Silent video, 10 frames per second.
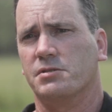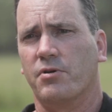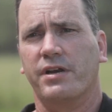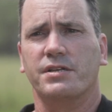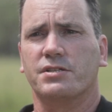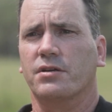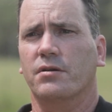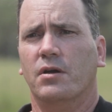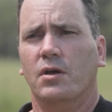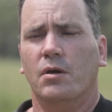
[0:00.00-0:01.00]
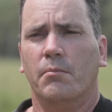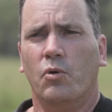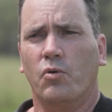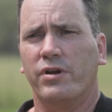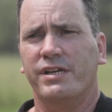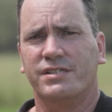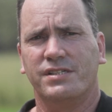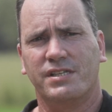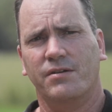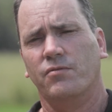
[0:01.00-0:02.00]
spread into more
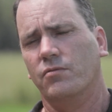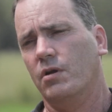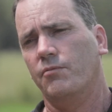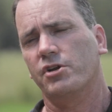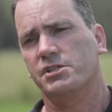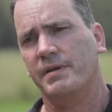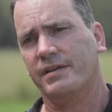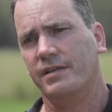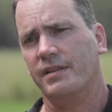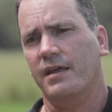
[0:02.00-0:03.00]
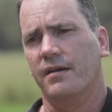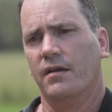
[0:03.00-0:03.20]
regions, and we're expecting that